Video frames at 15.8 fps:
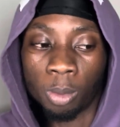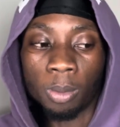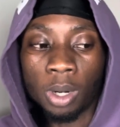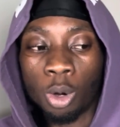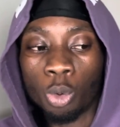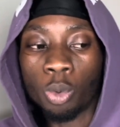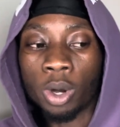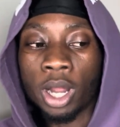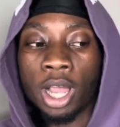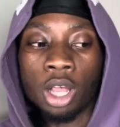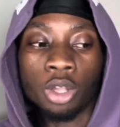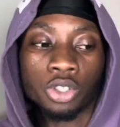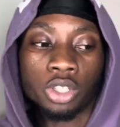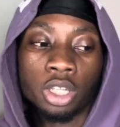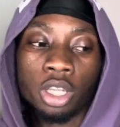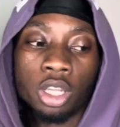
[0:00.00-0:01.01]

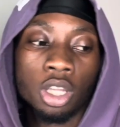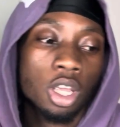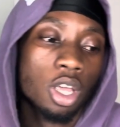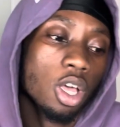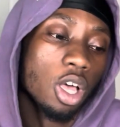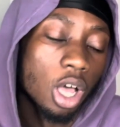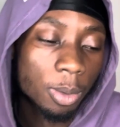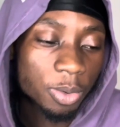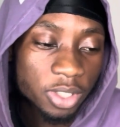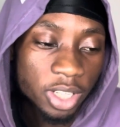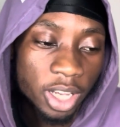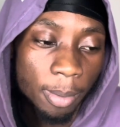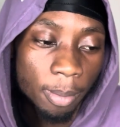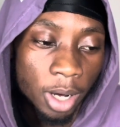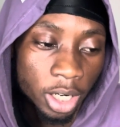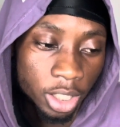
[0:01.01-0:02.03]
aroused and
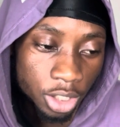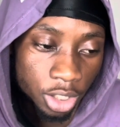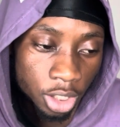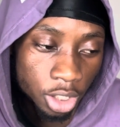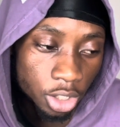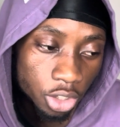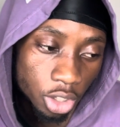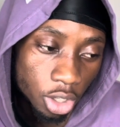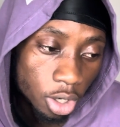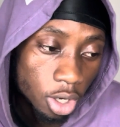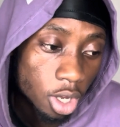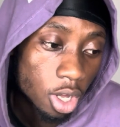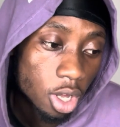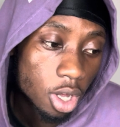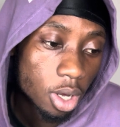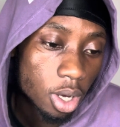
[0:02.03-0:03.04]
upset by this shit. So
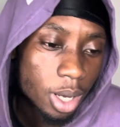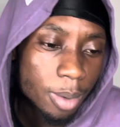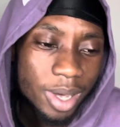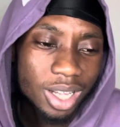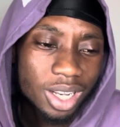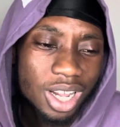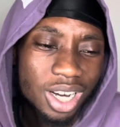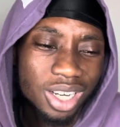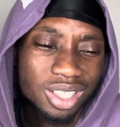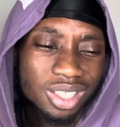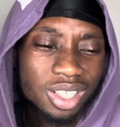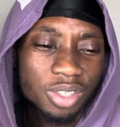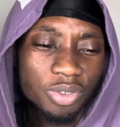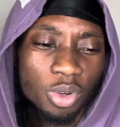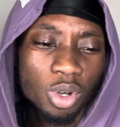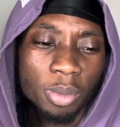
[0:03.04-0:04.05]
it make a lot of
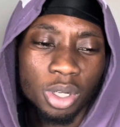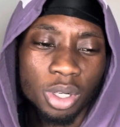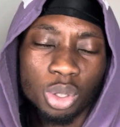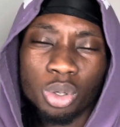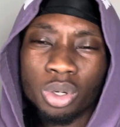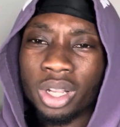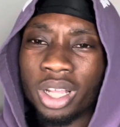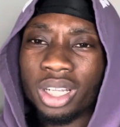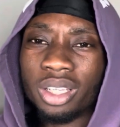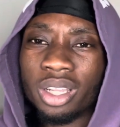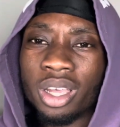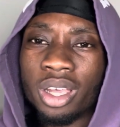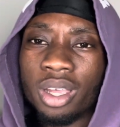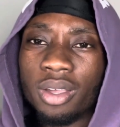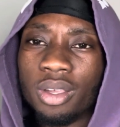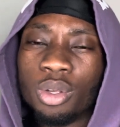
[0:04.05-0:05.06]
sense for him to do it like
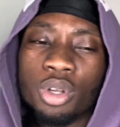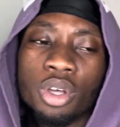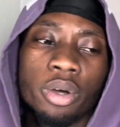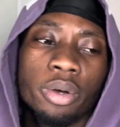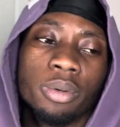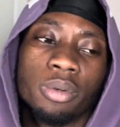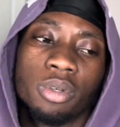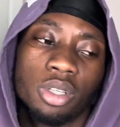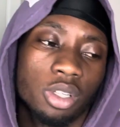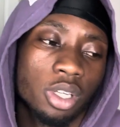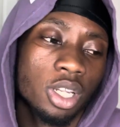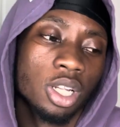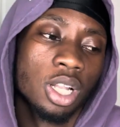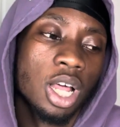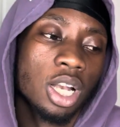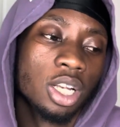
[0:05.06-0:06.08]
that, you know, get
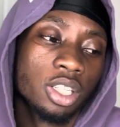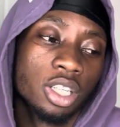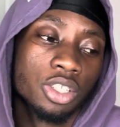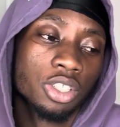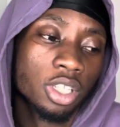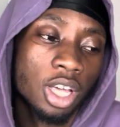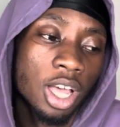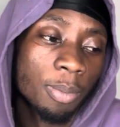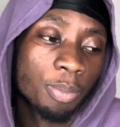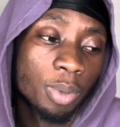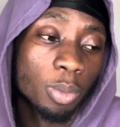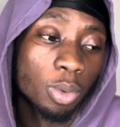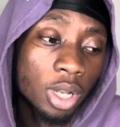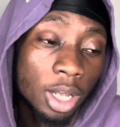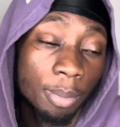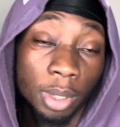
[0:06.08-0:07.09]
a lot of attention. Got
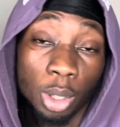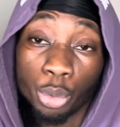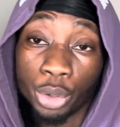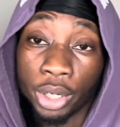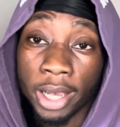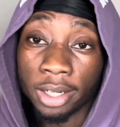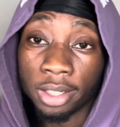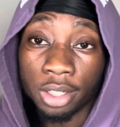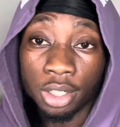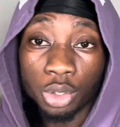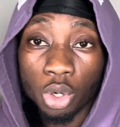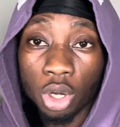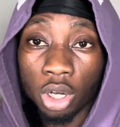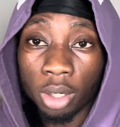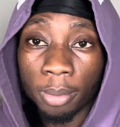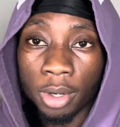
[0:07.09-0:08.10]
people like me reacting and
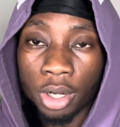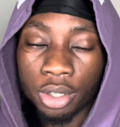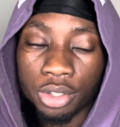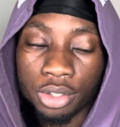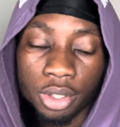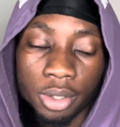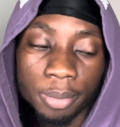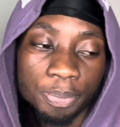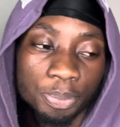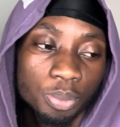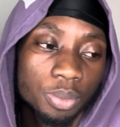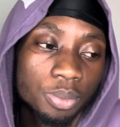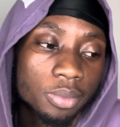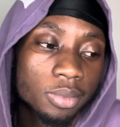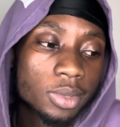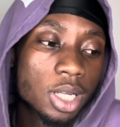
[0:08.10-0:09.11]
talking about it. So
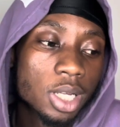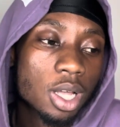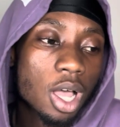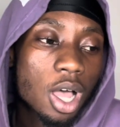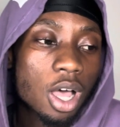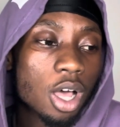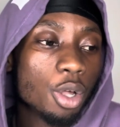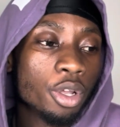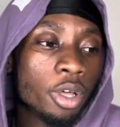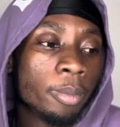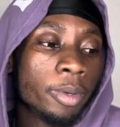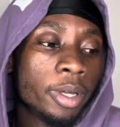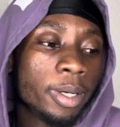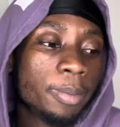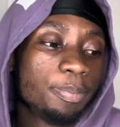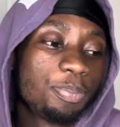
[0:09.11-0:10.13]
I don't know,
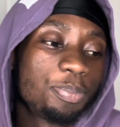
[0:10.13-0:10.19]
man.